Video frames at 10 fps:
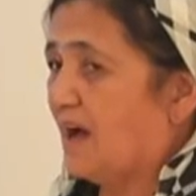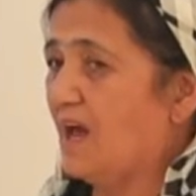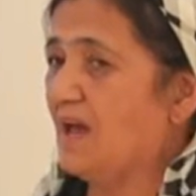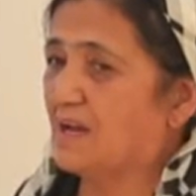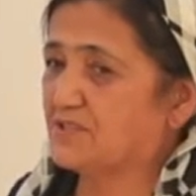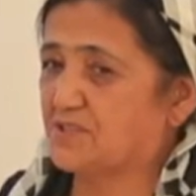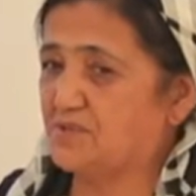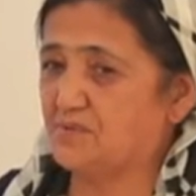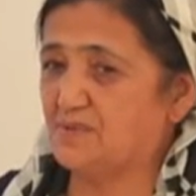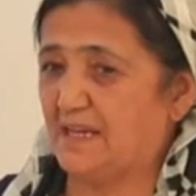I ask
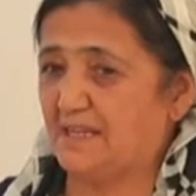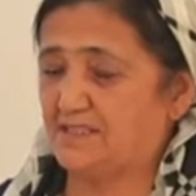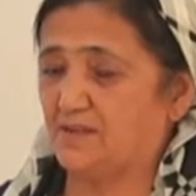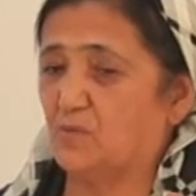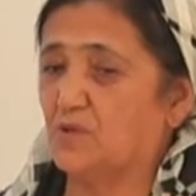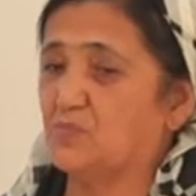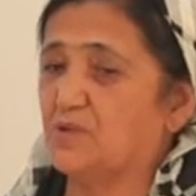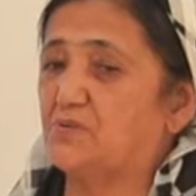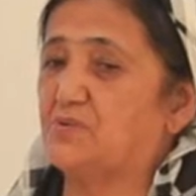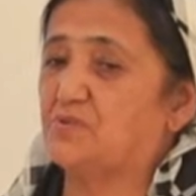you, what were
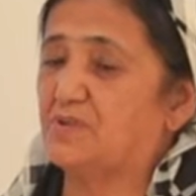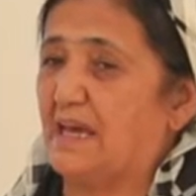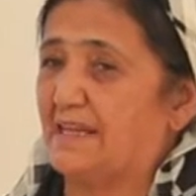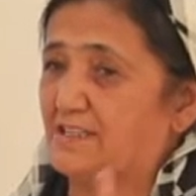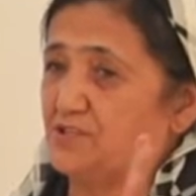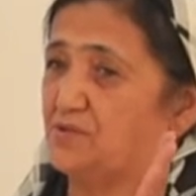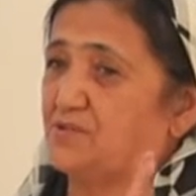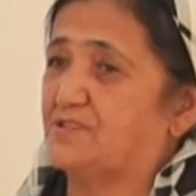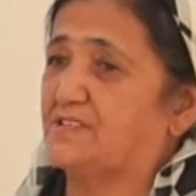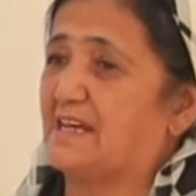you doing at a
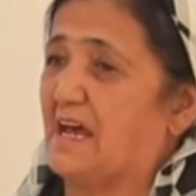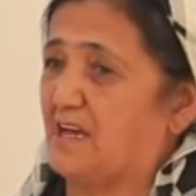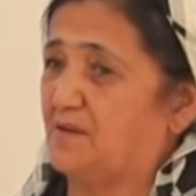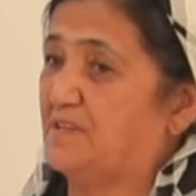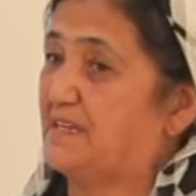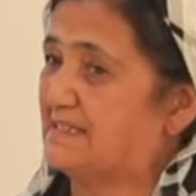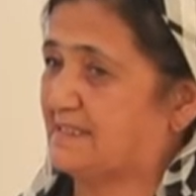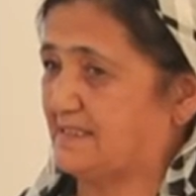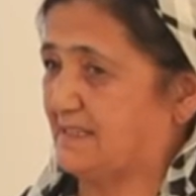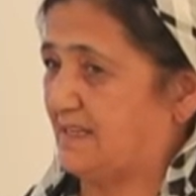certain time
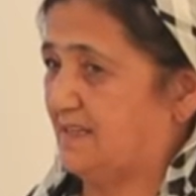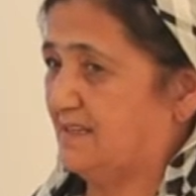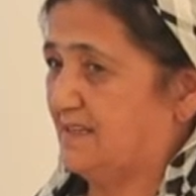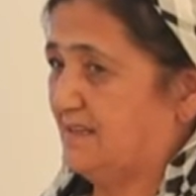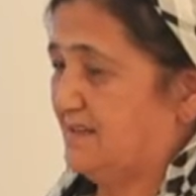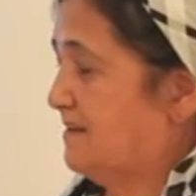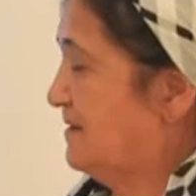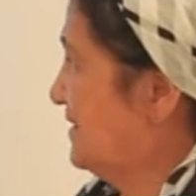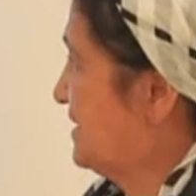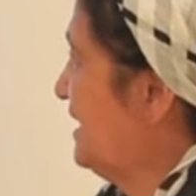yesterday?
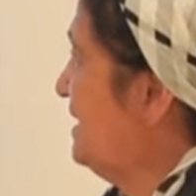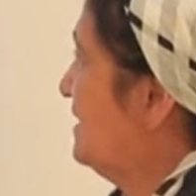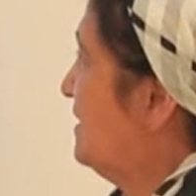Okay?